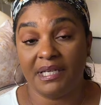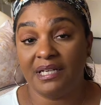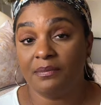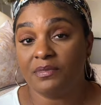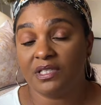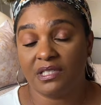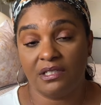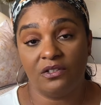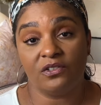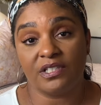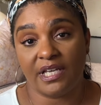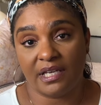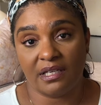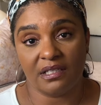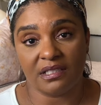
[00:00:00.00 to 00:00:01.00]
and I'm still
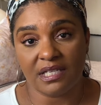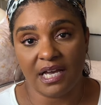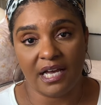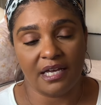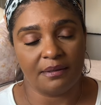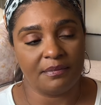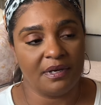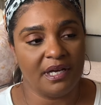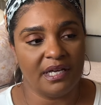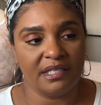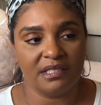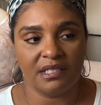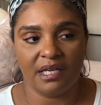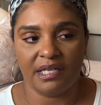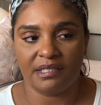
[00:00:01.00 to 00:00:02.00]
taking time.
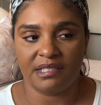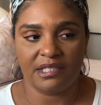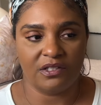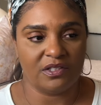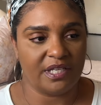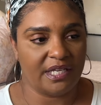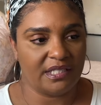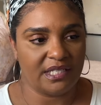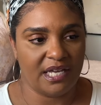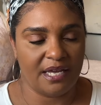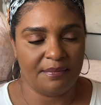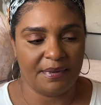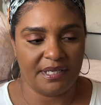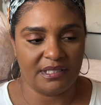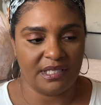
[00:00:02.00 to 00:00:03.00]
I still take
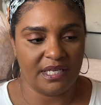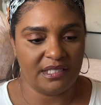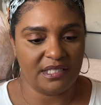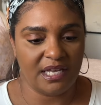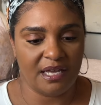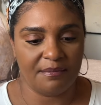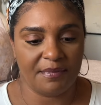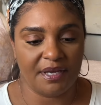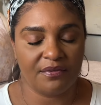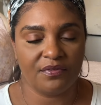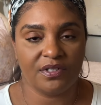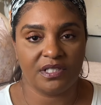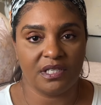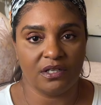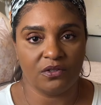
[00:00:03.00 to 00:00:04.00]
time. I take time every
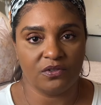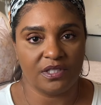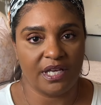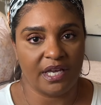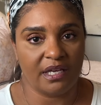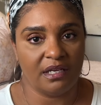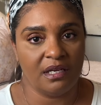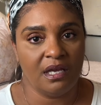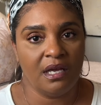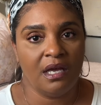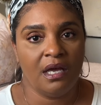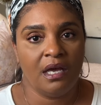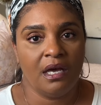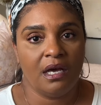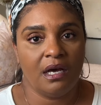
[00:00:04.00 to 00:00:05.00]
single day
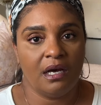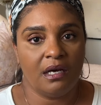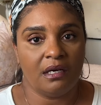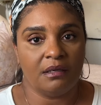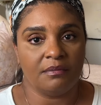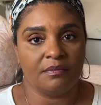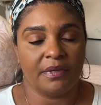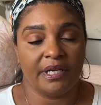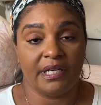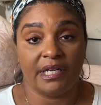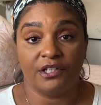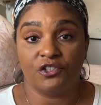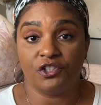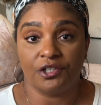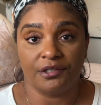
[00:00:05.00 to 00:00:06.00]
and I
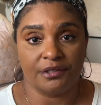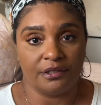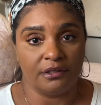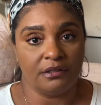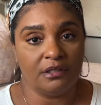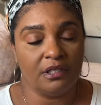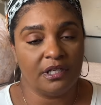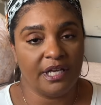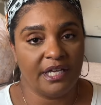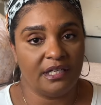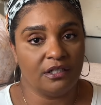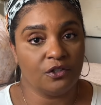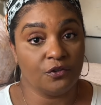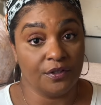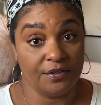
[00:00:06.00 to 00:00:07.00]
journal in a
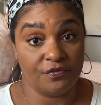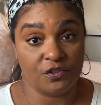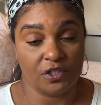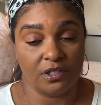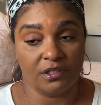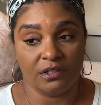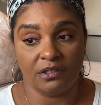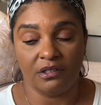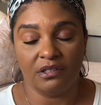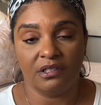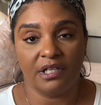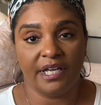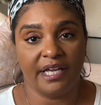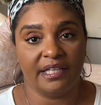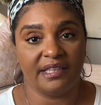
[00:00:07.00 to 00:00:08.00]
grief journal,
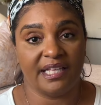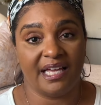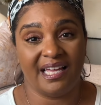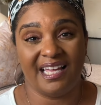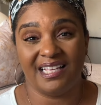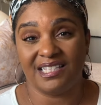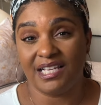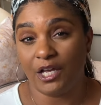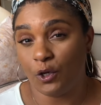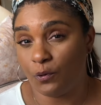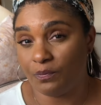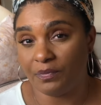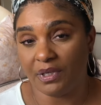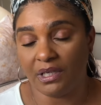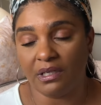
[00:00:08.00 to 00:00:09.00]
and that has helped
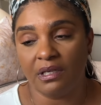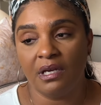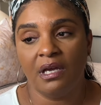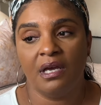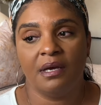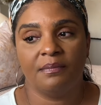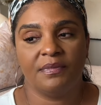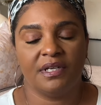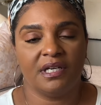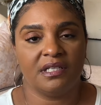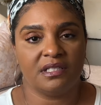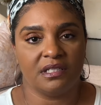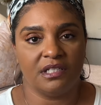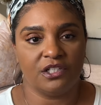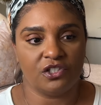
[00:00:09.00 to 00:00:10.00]
me because
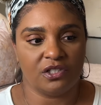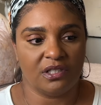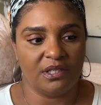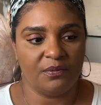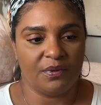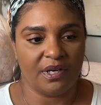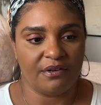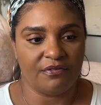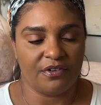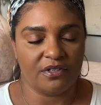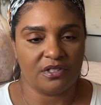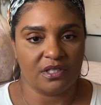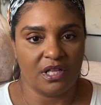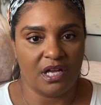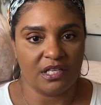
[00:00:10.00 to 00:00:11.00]
initially when I
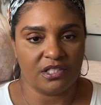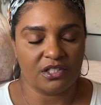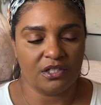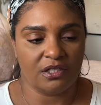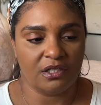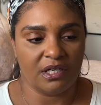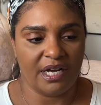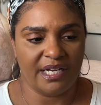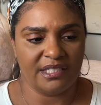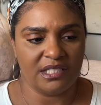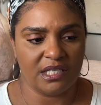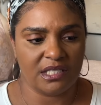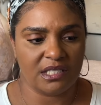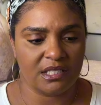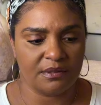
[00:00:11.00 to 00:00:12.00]
first lost her, I
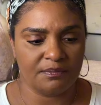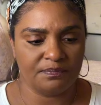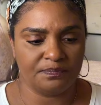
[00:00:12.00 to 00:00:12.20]
just